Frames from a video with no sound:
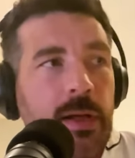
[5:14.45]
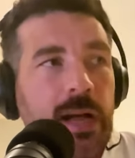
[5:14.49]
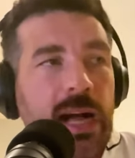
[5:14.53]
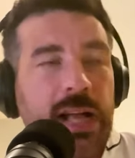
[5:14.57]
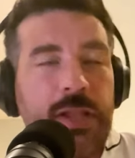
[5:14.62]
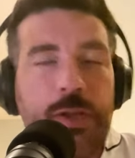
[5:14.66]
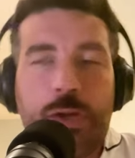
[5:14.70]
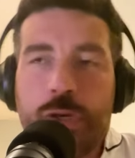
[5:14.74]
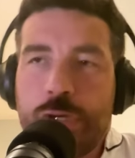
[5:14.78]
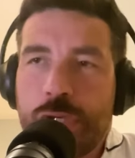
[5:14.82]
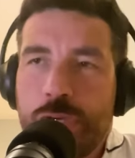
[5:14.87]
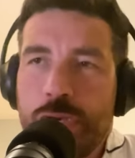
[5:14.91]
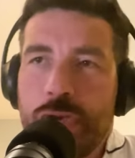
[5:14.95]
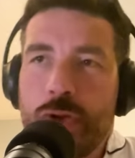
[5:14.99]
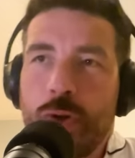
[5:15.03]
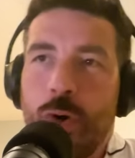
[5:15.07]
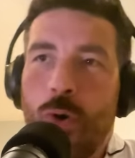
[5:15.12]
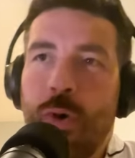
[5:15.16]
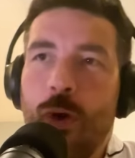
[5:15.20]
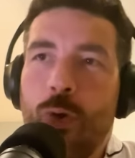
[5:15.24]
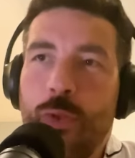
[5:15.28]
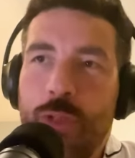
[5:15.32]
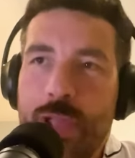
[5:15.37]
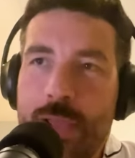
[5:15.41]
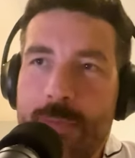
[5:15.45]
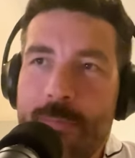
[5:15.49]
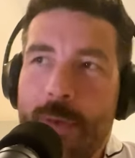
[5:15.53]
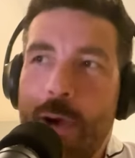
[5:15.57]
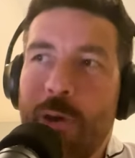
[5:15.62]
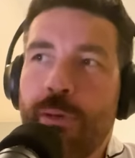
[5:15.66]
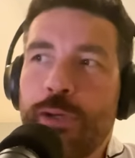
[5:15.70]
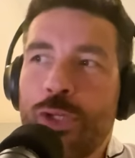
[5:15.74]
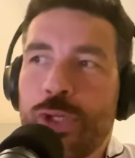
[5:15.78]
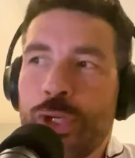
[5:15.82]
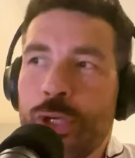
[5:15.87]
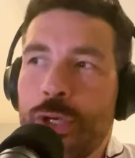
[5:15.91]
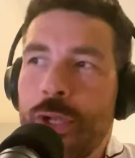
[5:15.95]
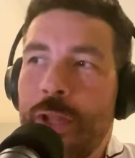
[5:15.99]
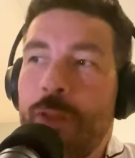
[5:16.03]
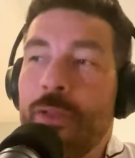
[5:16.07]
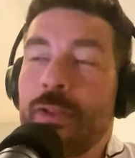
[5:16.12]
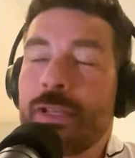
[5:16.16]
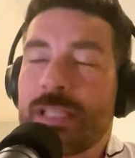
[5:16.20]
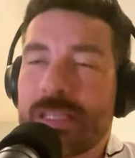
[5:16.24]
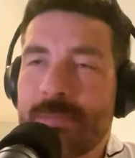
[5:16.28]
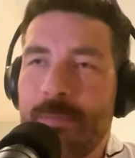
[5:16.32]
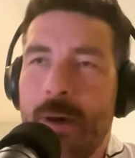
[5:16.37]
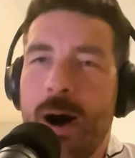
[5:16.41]
And you saw the emotion and
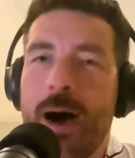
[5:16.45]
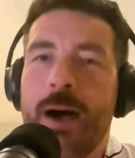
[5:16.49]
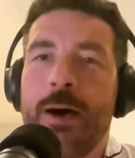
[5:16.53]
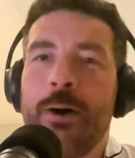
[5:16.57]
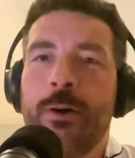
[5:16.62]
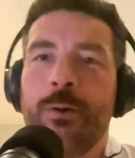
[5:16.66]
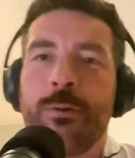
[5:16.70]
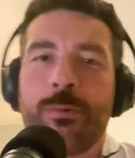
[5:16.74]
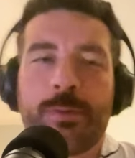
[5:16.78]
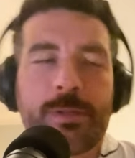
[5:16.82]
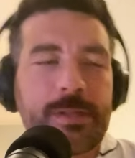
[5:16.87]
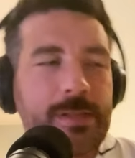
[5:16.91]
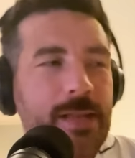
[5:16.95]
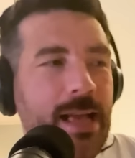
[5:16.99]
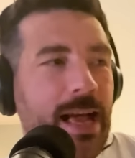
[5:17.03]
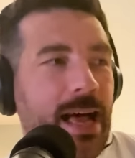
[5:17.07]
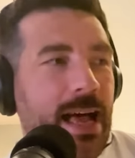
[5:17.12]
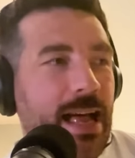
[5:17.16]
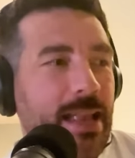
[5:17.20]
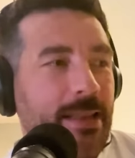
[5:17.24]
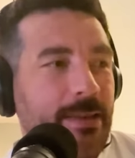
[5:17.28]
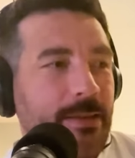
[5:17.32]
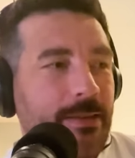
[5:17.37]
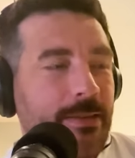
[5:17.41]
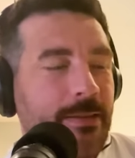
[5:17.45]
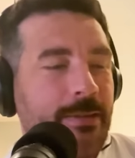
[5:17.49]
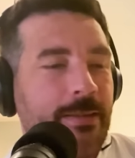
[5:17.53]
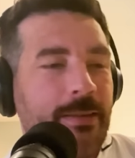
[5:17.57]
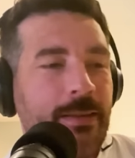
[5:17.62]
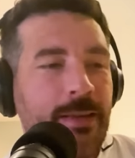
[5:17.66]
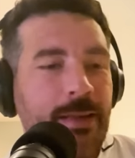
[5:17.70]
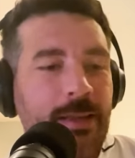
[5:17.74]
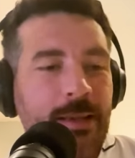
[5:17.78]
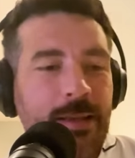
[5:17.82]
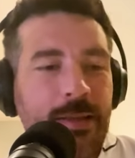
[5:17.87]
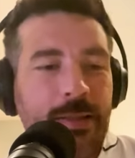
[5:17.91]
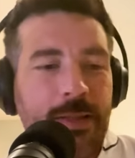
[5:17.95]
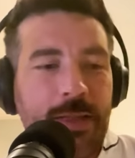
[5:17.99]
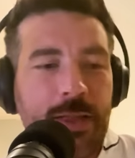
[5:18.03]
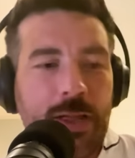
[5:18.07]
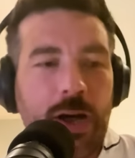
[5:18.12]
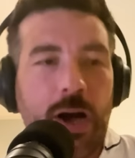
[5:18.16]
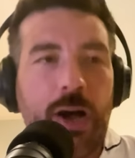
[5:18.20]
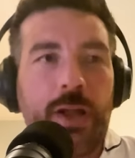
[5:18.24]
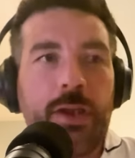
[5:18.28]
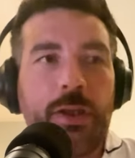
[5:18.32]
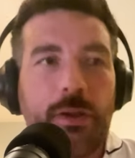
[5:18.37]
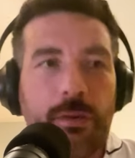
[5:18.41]
the smiles and the
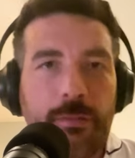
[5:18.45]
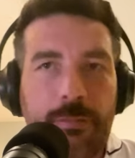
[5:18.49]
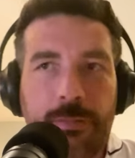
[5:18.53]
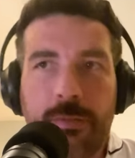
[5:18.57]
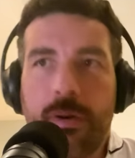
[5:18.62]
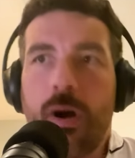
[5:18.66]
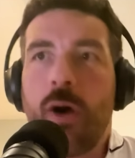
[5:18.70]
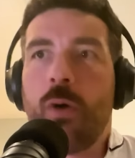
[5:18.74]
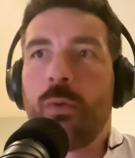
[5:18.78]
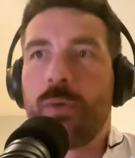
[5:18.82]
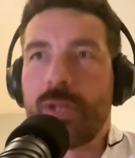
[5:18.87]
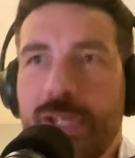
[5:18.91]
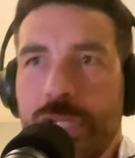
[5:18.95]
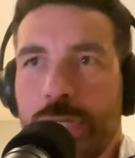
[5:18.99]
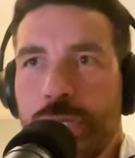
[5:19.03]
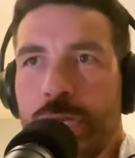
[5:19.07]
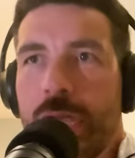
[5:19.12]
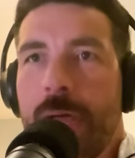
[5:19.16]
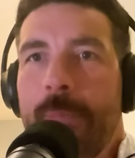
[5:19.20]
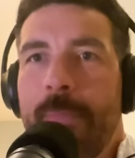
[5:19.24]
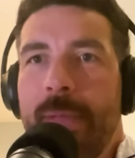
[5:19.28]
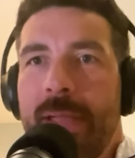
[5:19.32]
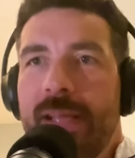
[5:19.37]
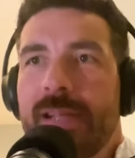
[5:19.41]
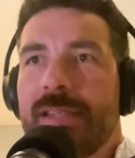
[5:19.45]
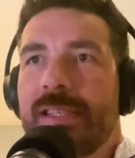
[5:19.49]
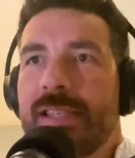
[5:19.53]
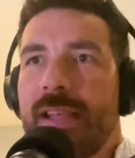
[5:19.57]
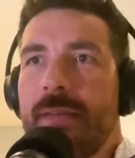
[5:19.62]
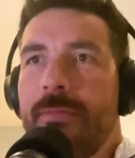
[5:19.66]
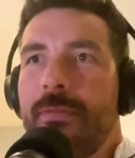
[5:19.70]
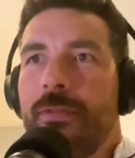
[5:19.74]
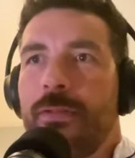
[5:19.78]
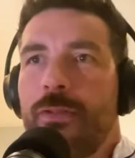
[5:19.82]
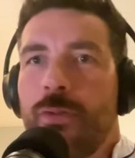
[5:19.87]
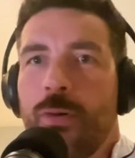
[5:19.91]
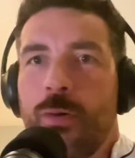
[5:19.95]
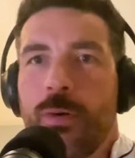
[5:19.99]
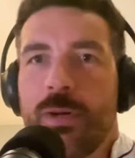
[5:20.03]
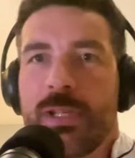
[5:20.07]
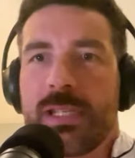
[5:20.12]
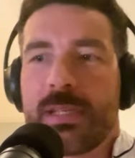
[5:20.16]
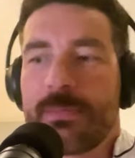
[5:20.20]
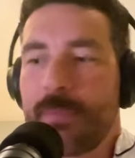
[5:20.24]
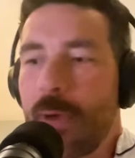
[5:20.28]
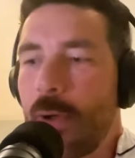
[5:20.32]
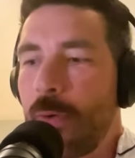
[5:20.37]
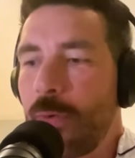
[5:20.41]
kind of, holy shit, Peter Steph De Toy
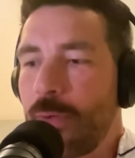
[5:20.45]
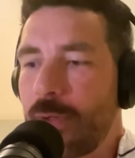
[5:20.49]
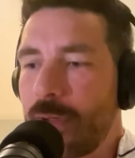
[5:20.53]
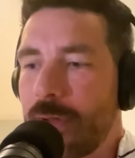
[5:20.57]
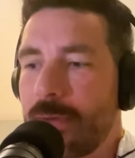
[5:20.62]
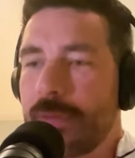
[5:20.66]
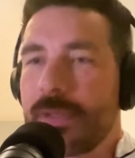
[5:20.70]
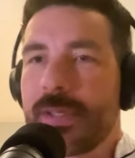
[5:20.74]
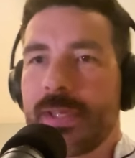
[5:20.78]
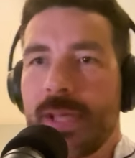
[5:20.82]
has spoken.